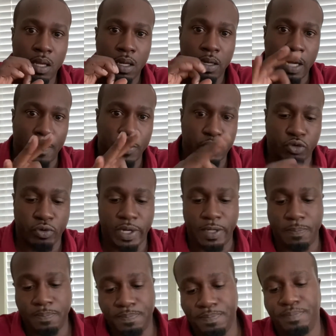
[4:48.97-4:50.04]
Number 3,
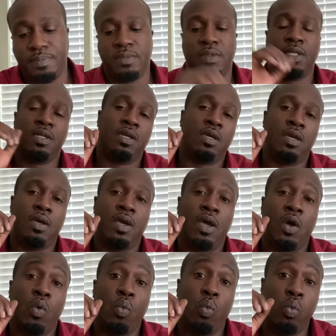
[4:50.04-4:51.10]

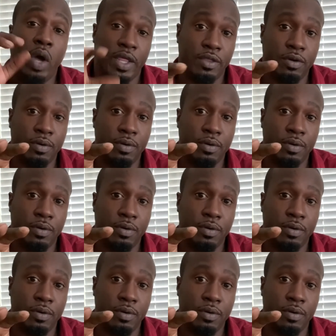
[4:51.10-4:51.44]
weather.